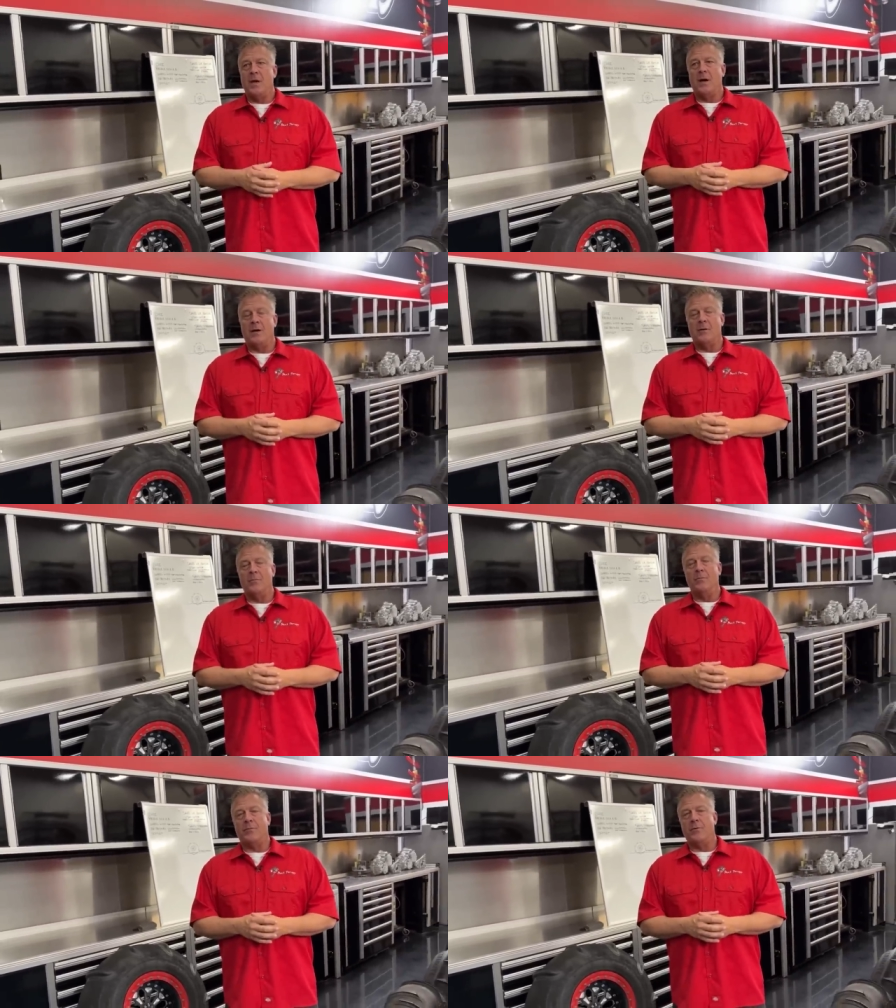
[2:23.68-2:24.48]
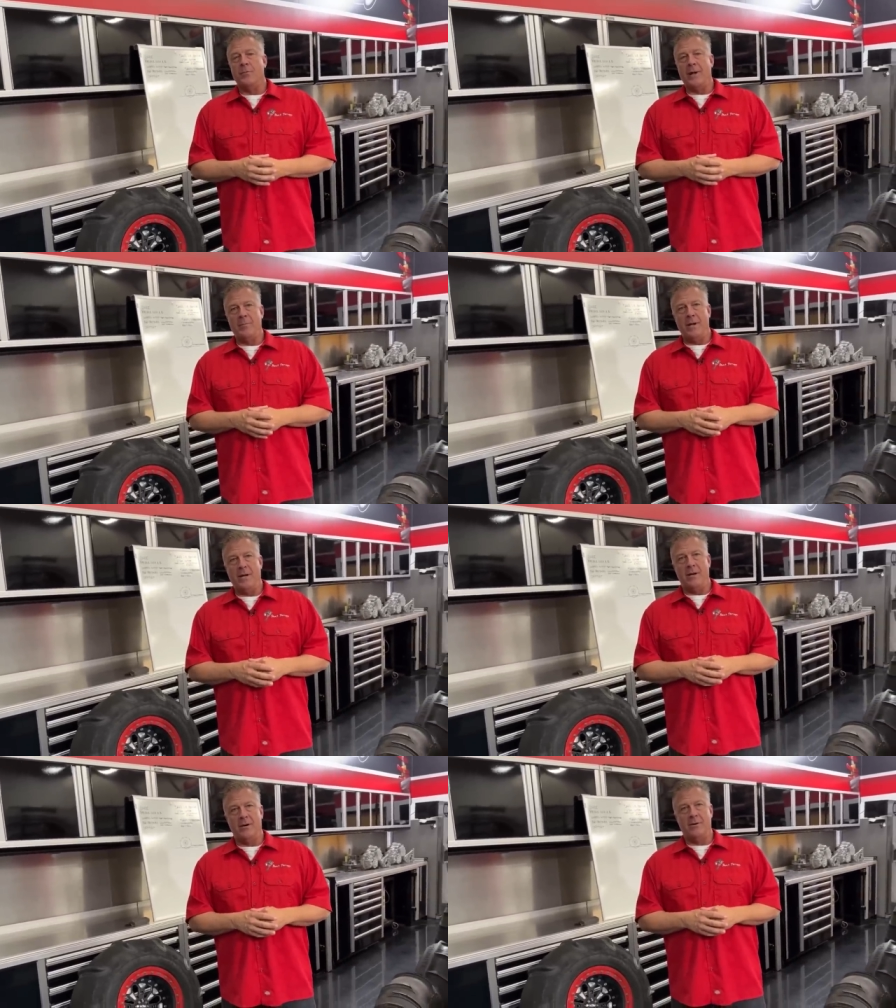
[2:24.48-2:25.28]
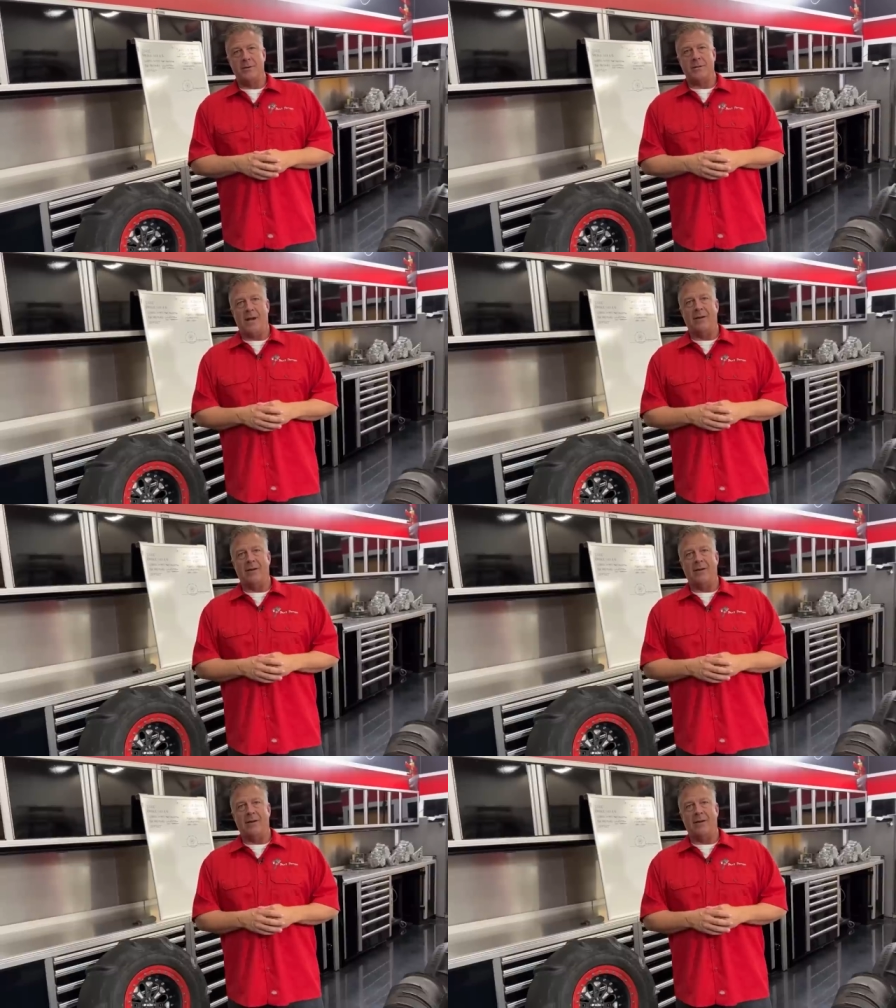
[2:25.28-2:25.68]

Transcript: For many, many years,